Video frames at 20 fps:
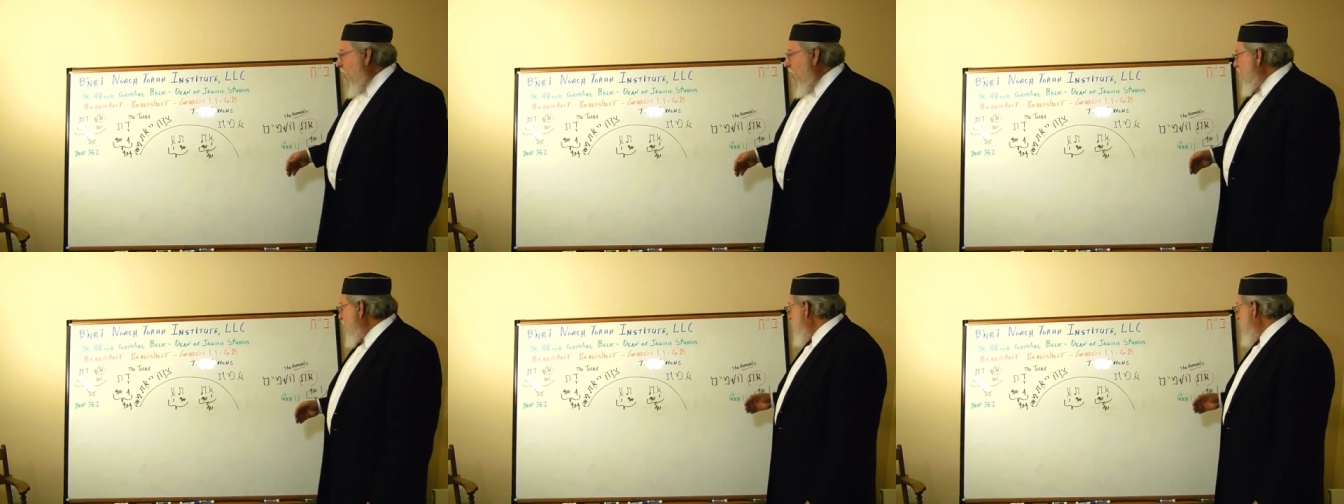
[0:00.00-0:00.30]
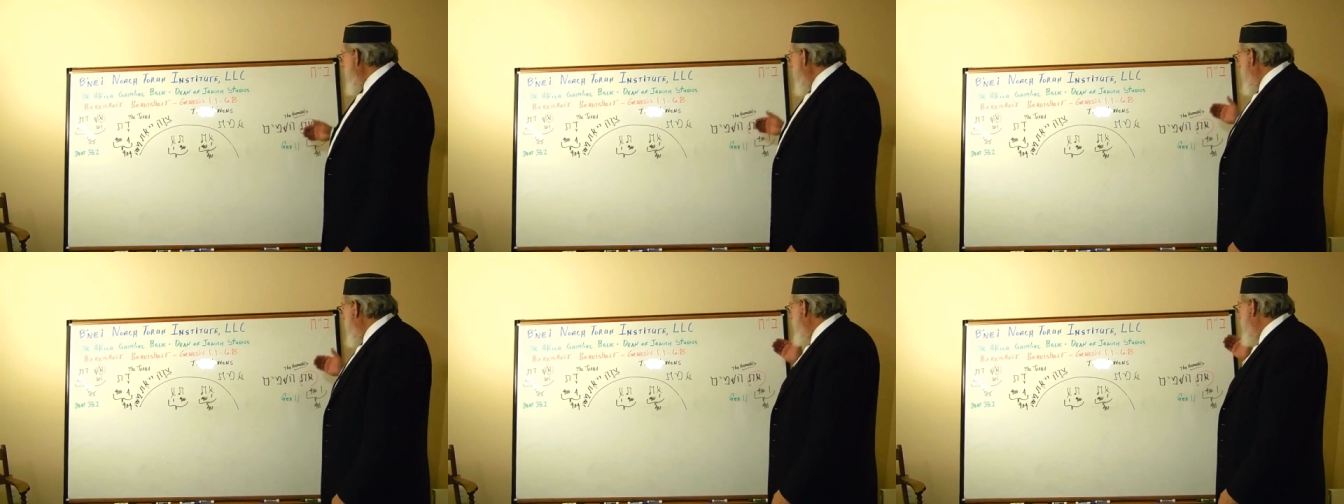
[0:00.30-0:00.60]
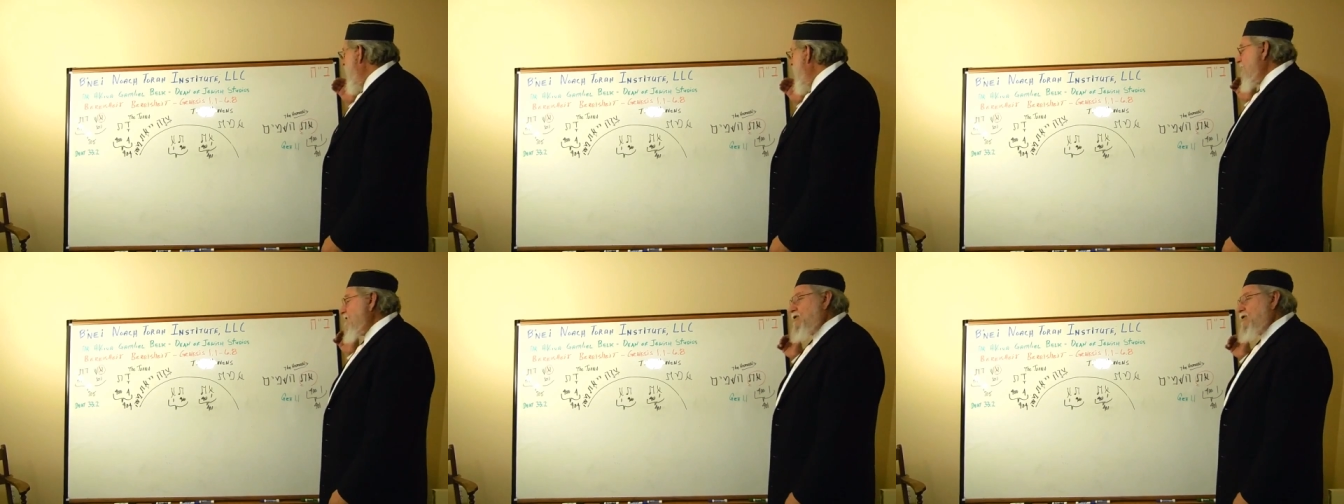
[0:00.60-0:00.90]
Our
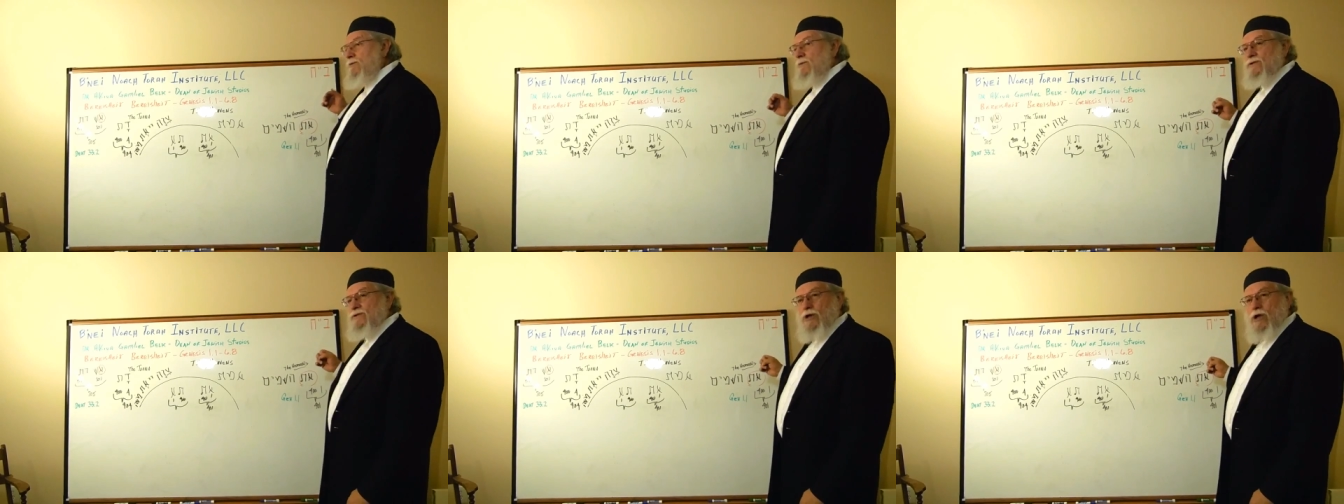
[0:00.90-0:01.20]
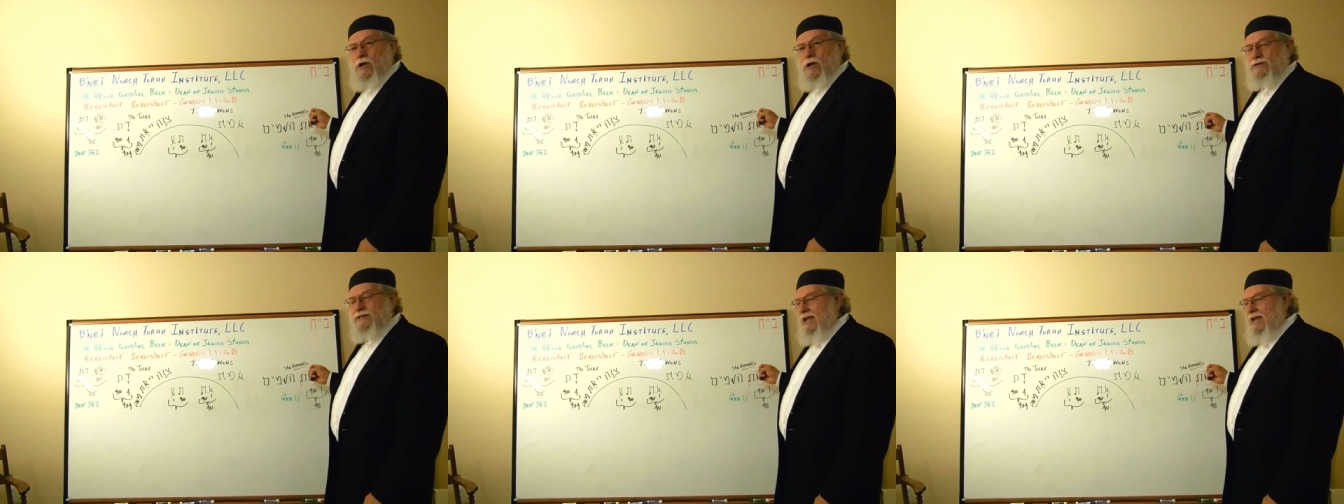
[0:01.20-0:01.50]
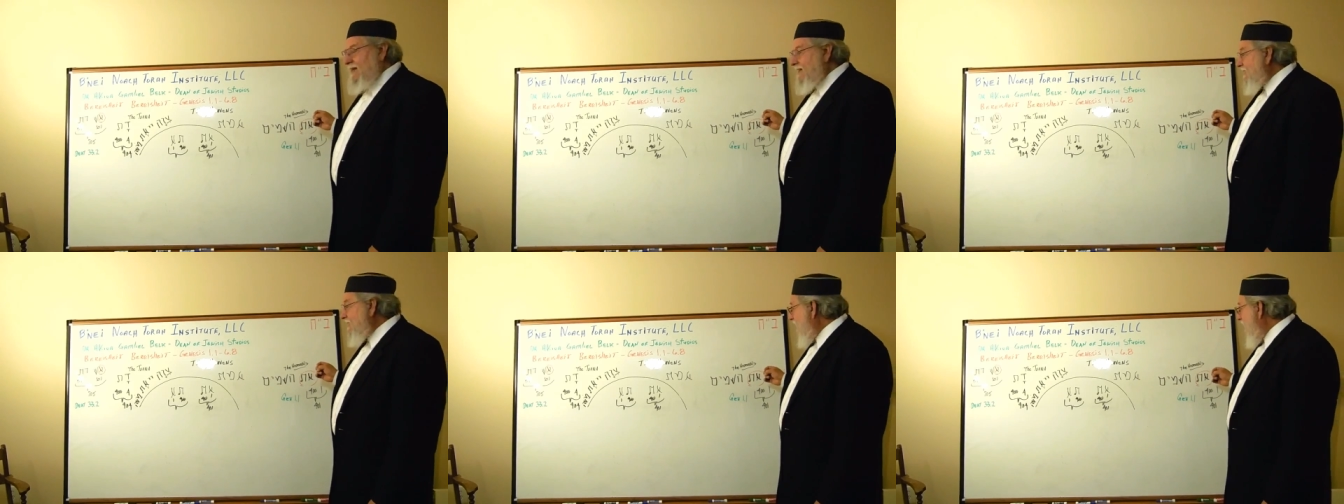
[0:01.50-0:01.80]
salvation was all
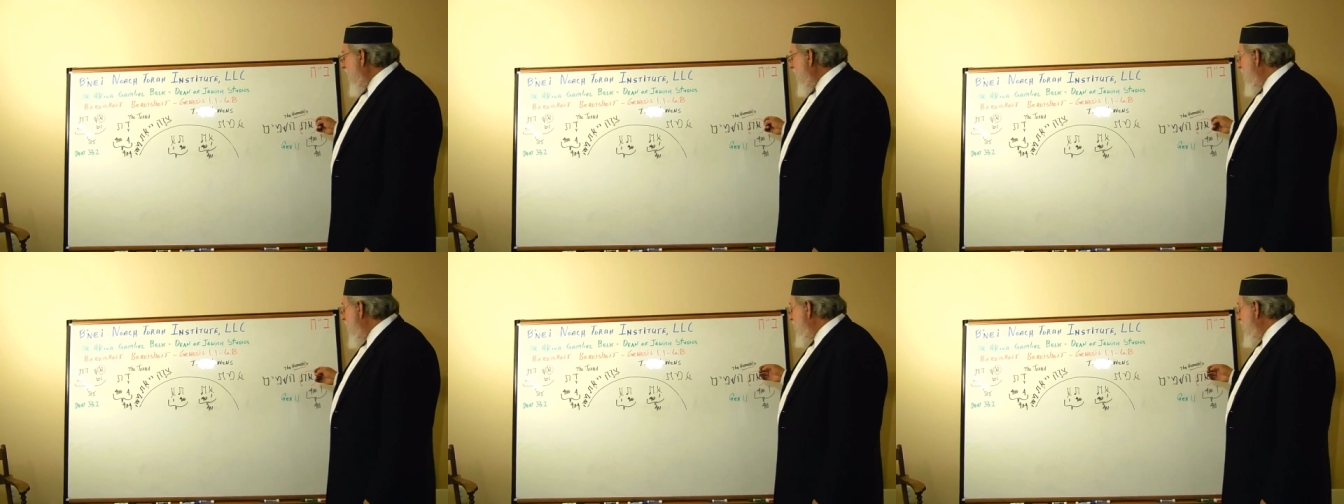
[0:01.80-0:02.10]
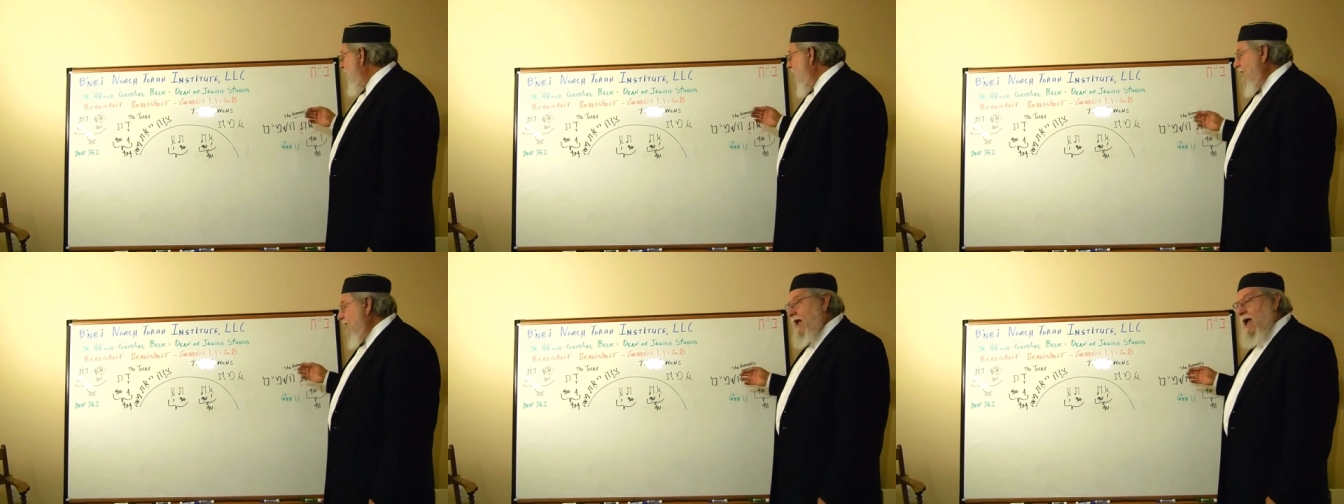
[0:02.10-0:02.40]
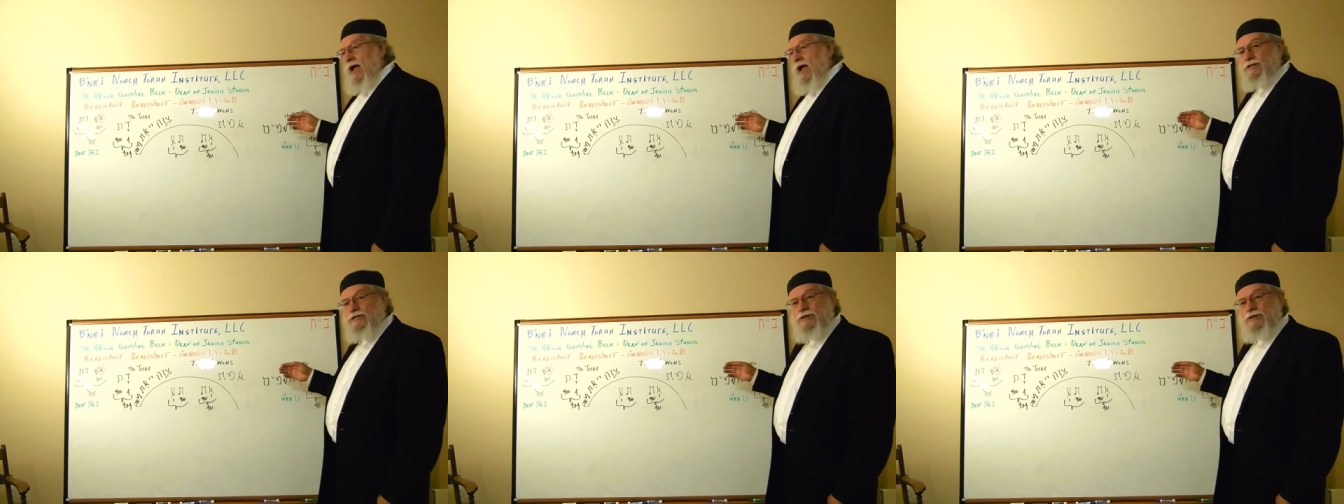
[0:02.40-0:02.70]
taken care of at
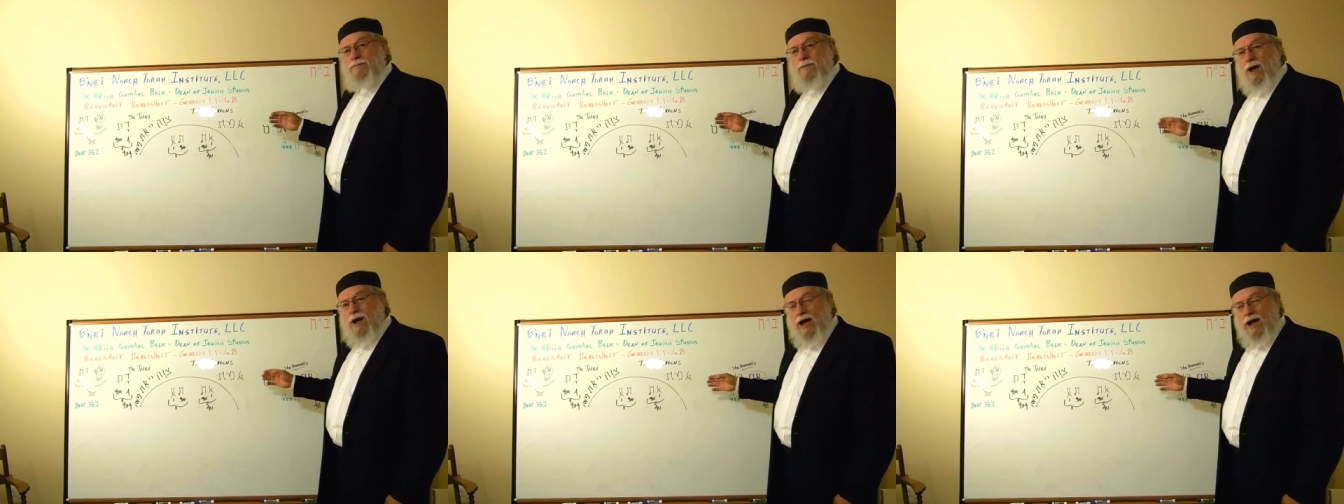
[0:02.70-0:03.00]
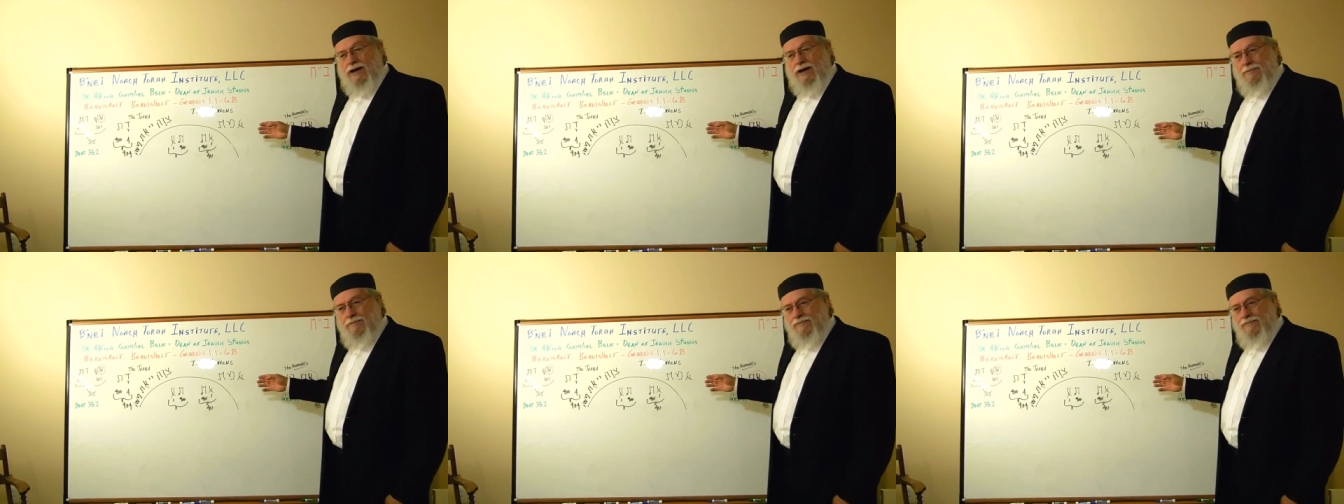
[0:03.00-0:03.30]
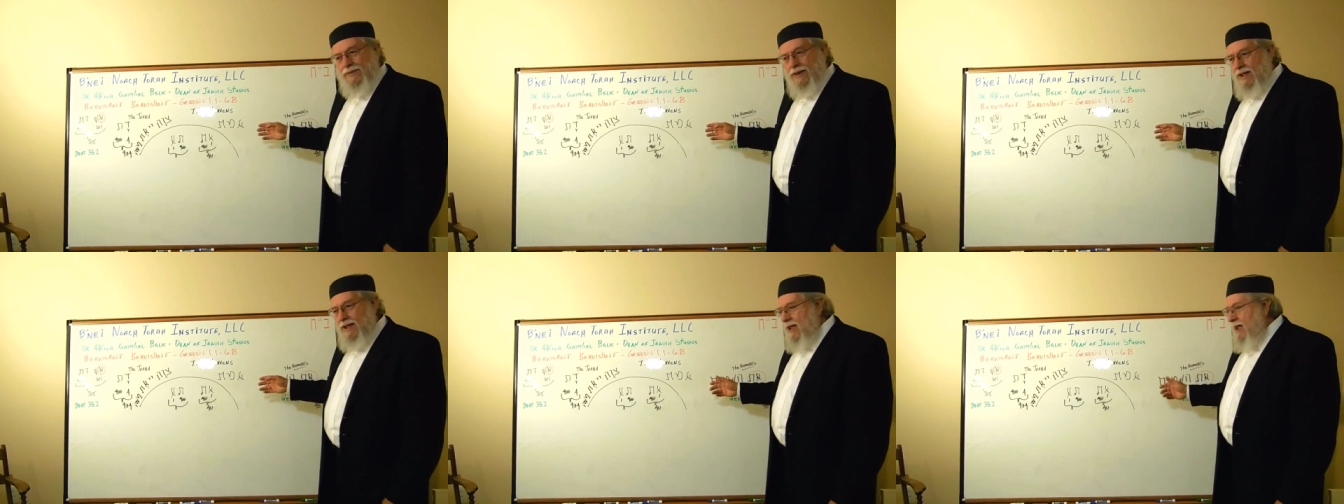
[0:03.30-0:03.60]

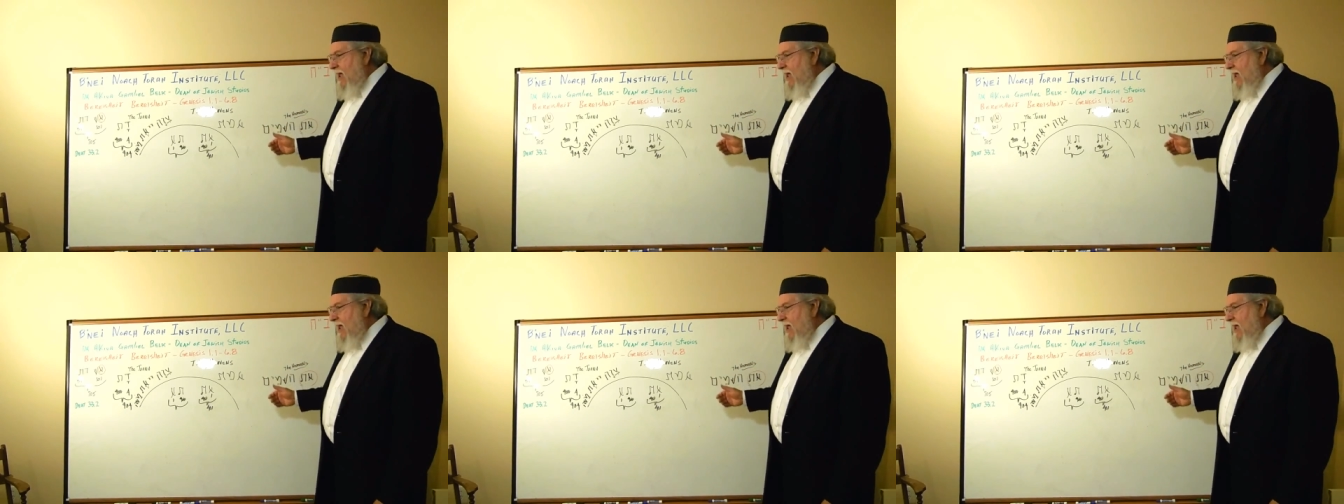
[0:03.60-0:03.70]
HaShamayim.